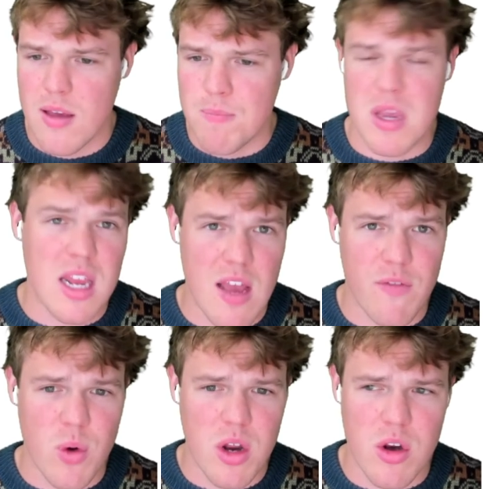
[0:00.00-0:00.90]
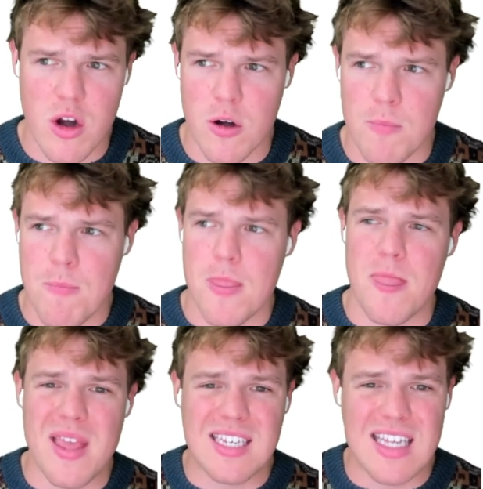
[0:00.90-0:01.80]
PDF Reader here,
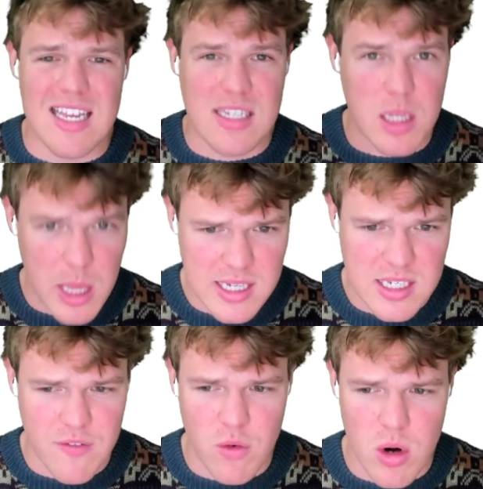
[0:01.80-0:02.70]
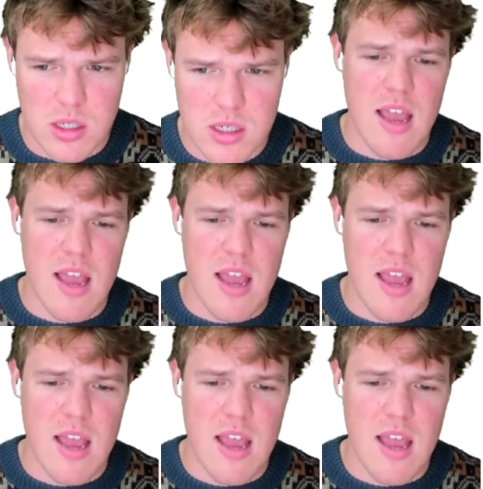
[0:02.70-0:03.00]
this is the listing for us.